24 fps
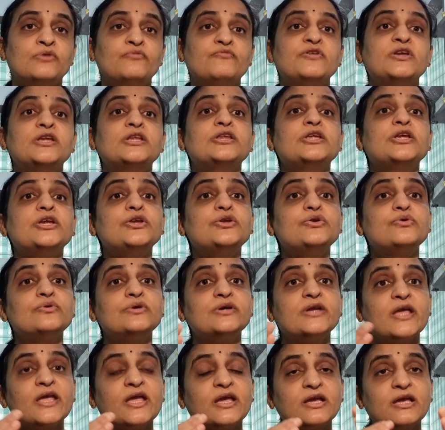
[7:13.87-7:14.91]
We need to
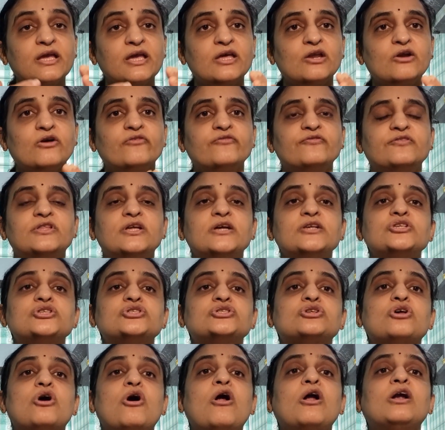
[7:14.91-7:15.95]
take care of the
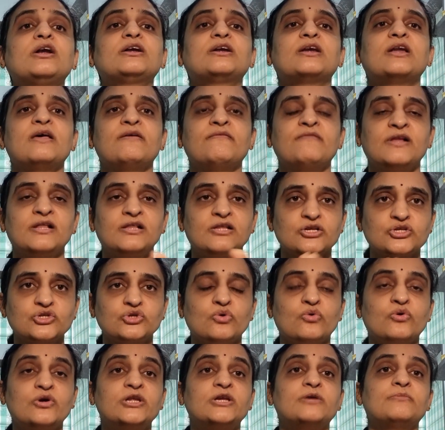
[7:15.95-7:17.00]
salt level, the
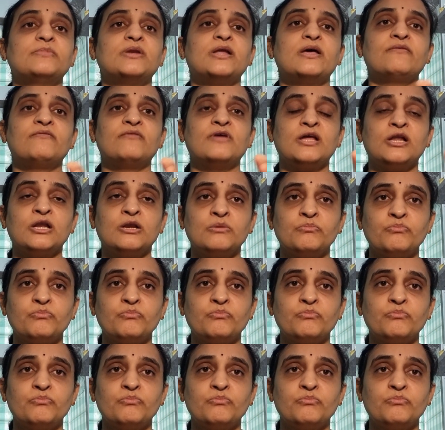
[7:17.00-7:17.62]
sodium level,